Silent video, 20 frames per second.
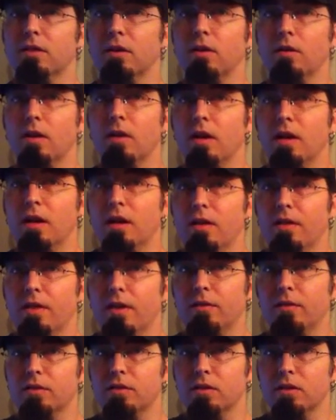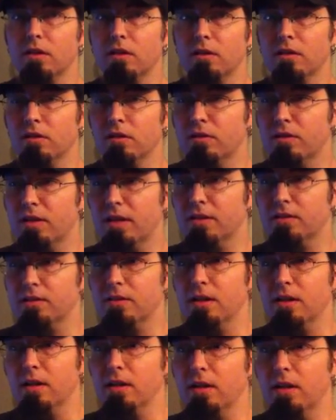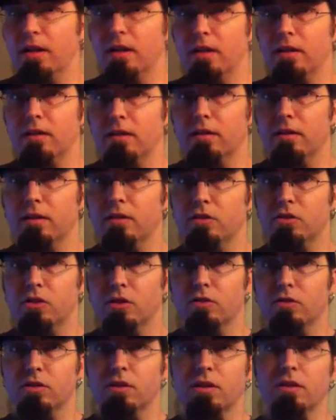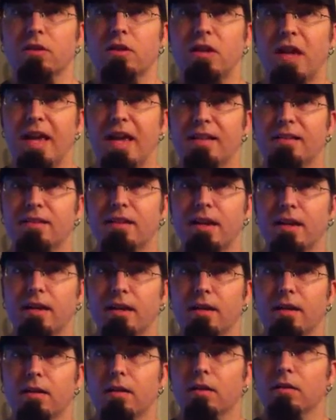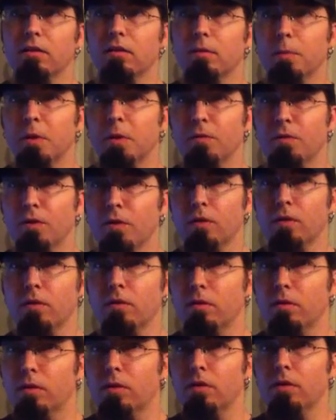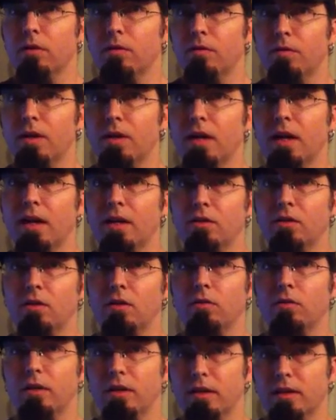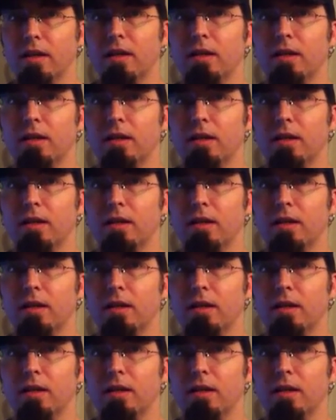So that was a, a good test there and it shows that you can take it a little bit further than 30 feet and you don't need